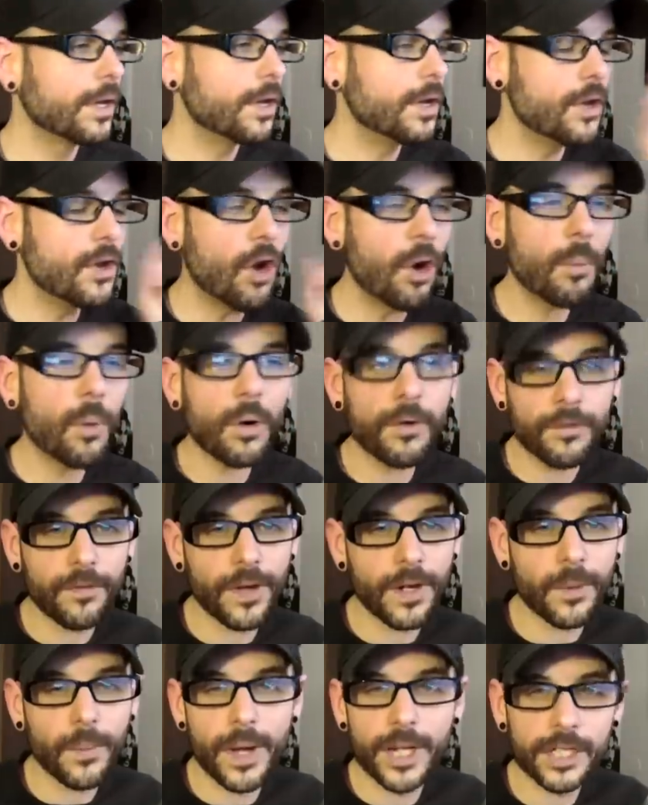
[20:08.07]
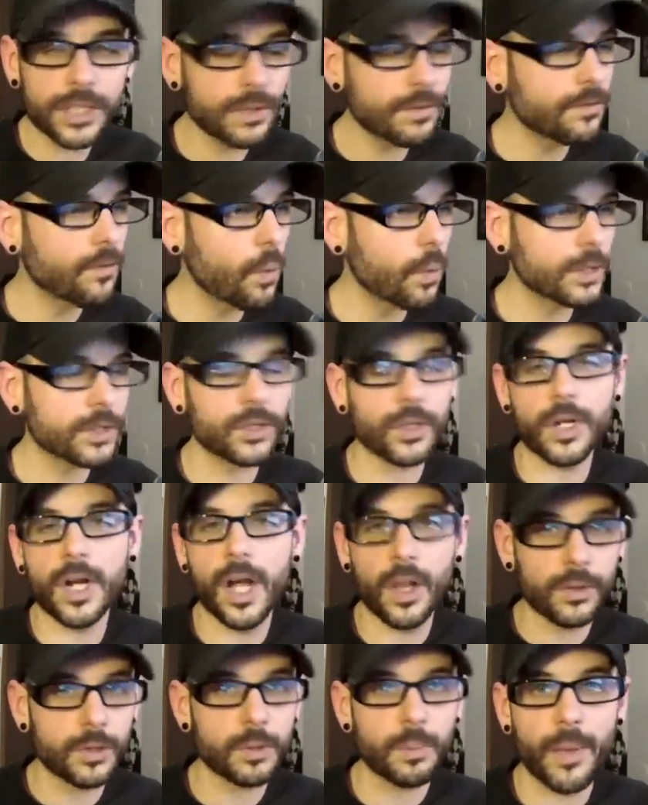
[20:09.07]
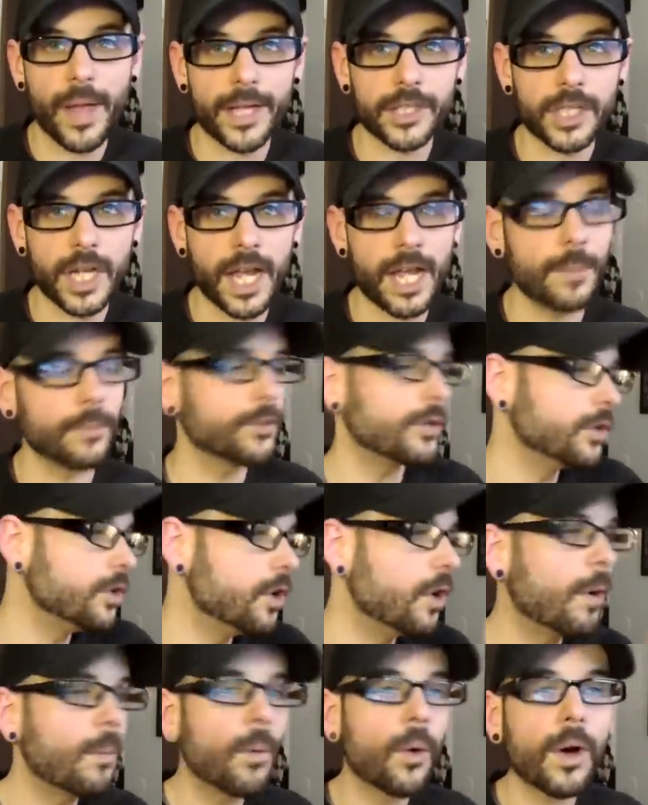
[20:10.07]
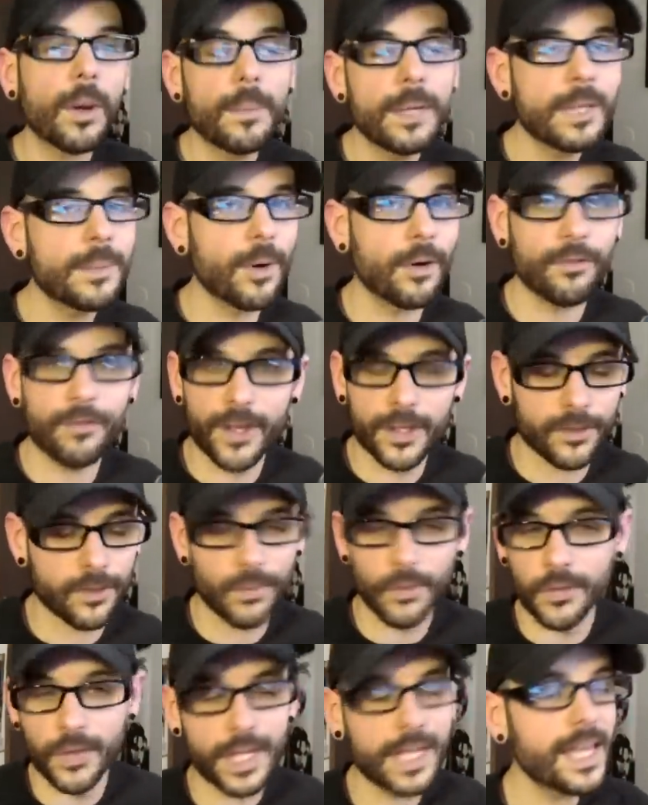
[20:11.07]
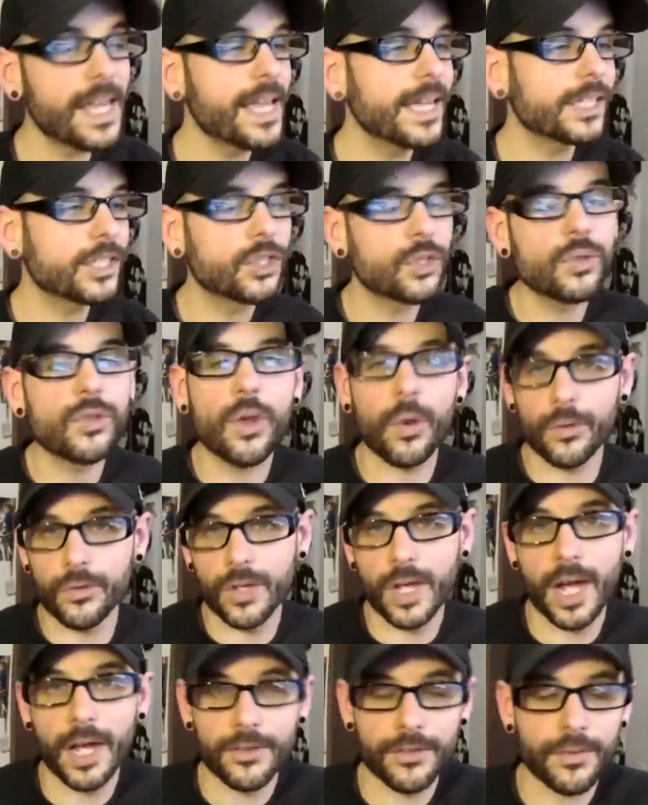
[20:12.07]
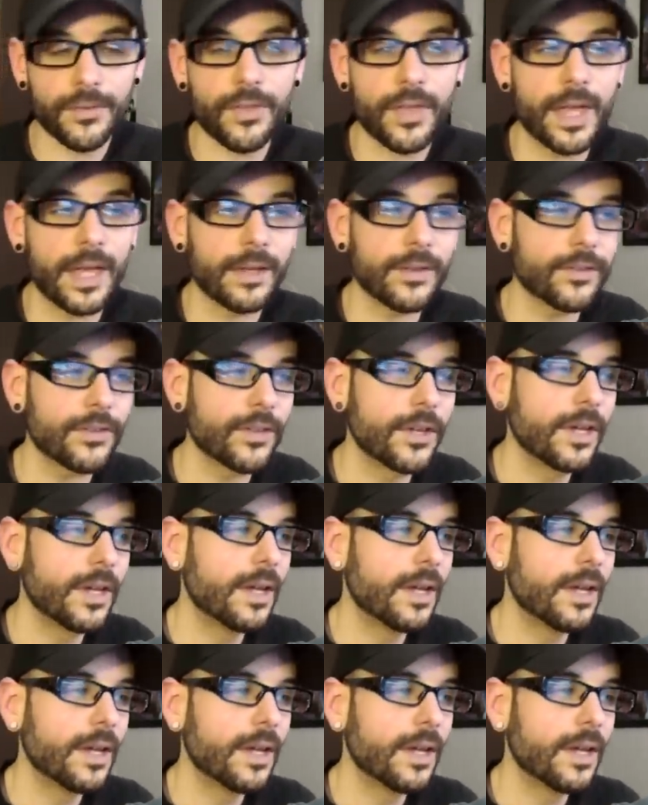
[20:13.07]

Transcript: No more Federation Force or Color Splash games. No more Amiibo festivals. They can't do those kinds of things.